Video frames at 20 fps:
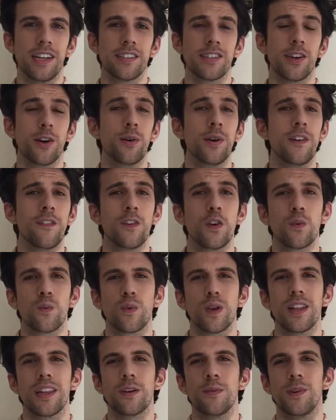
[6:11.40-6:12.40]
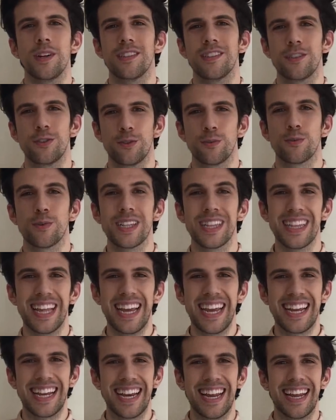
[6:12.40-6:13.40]
So if you really want to
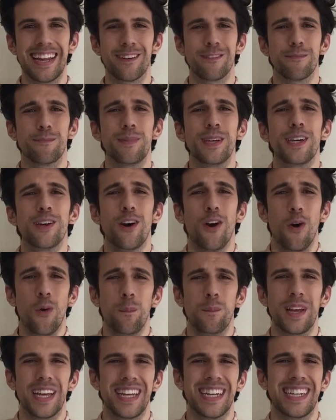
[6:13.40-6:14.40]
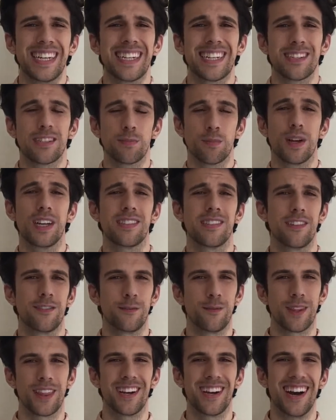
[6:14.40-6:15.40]
relate and be open and
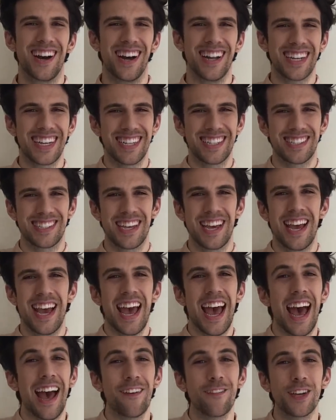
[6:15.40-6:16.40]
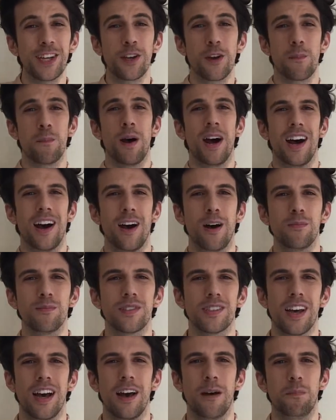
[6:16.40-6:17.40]
expressive with an audience, having your
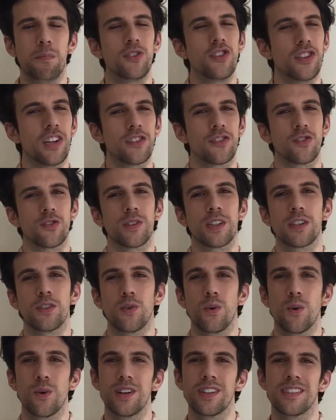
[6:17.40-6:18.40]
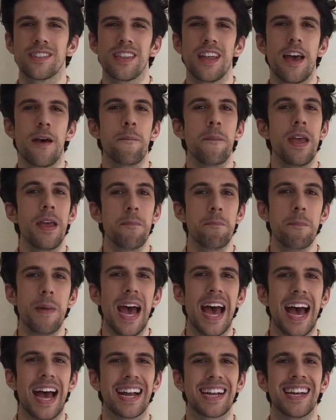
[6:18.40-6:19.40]
palms up, gesturing towards them and
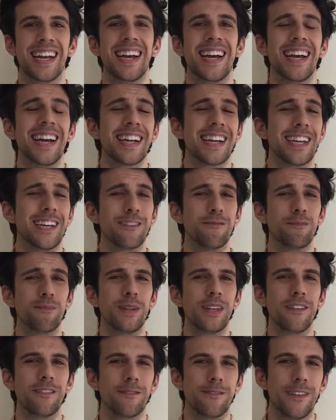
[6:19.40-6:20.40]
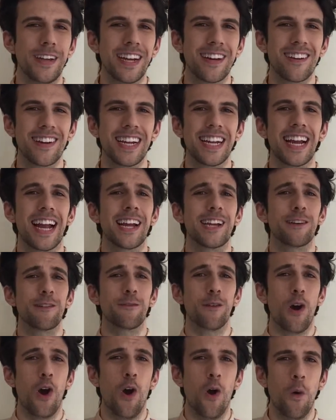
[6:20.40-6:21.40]
back, can be very kind of
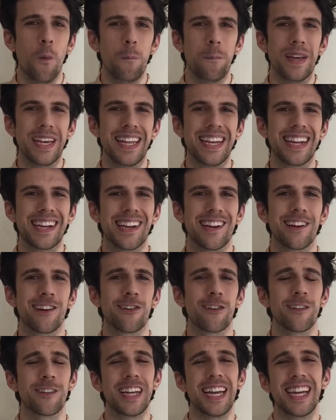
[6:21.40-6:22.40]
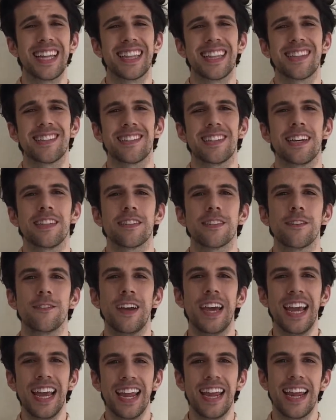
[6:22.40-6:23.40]
open. It can create the sense of,
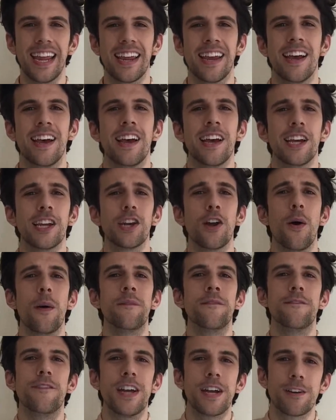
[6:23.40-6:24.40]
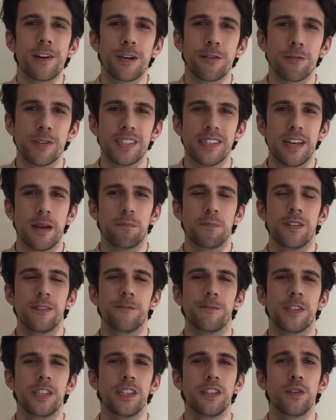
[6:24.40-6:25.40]
hey, I'm very
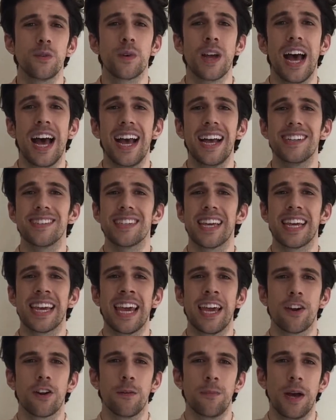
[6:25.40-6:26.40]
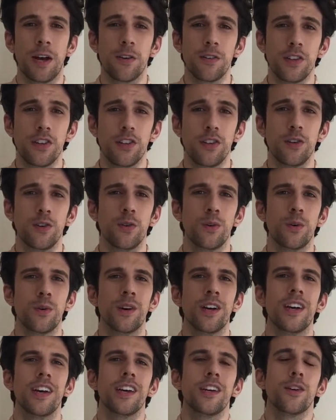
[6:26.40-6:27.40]
receptive to you guys, I care about
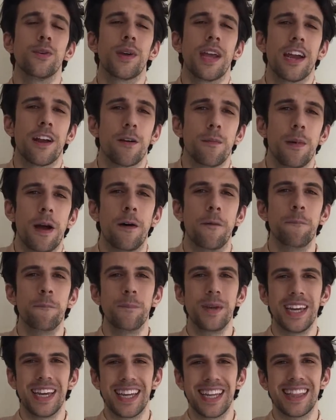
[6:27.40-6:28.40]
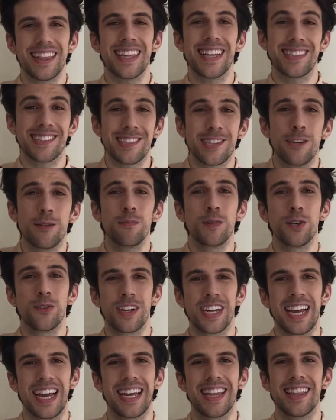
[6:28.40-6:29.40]
you, you care about me, let's
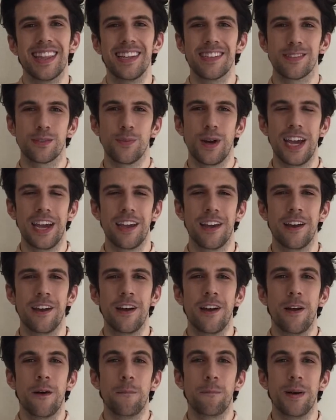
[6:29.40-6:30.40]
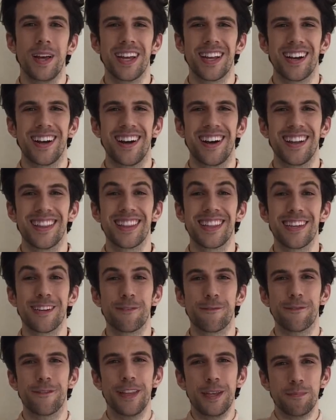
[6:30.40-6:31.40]
communicate this way. But on the
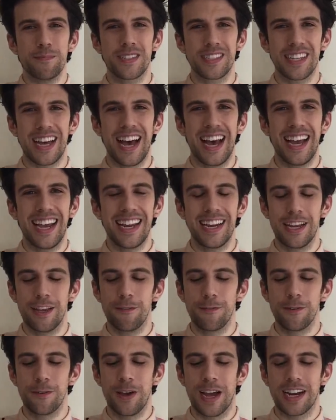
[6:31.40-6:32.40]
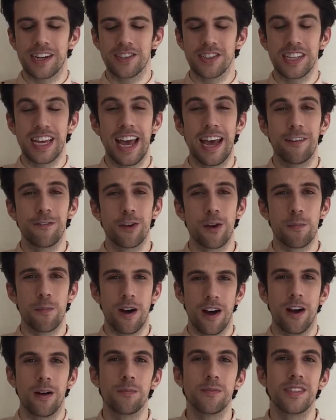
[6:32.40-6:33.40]
flip side, if you actually have your
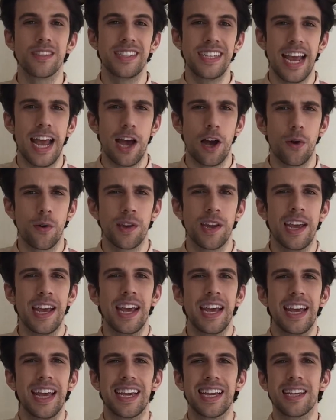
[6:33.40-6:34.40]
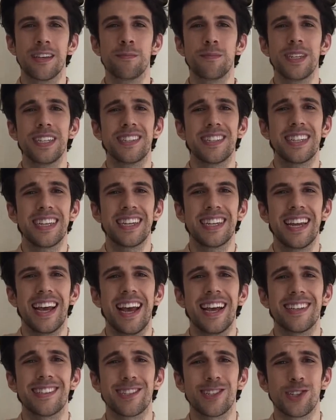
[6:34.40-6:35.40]
palms down, it can be seen
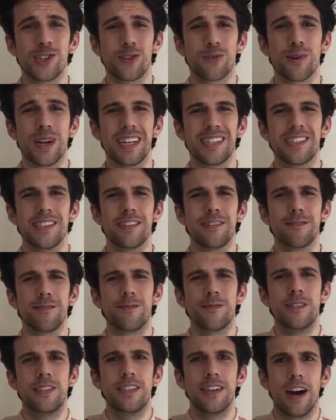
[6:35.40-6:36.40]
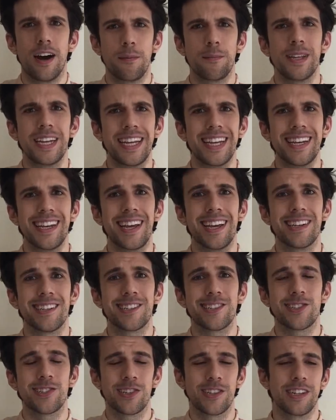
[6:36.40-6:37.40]
as aggressive, dominant, and
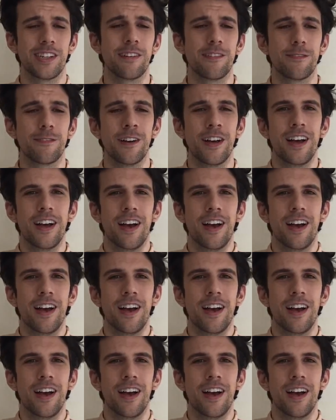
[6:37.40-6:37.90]
assertive.